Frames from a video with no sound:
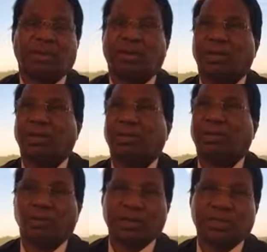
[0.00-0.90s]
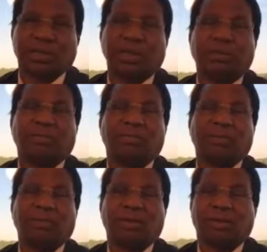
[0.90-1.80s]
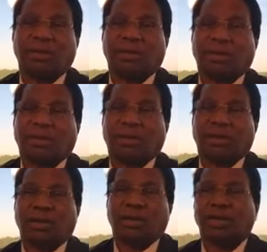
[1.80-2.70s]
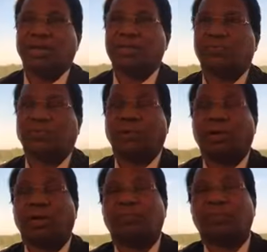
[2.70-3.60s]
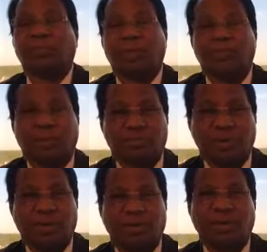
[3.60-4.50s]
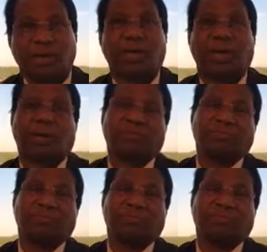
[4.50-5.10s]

in USA, and it is 450 people in India.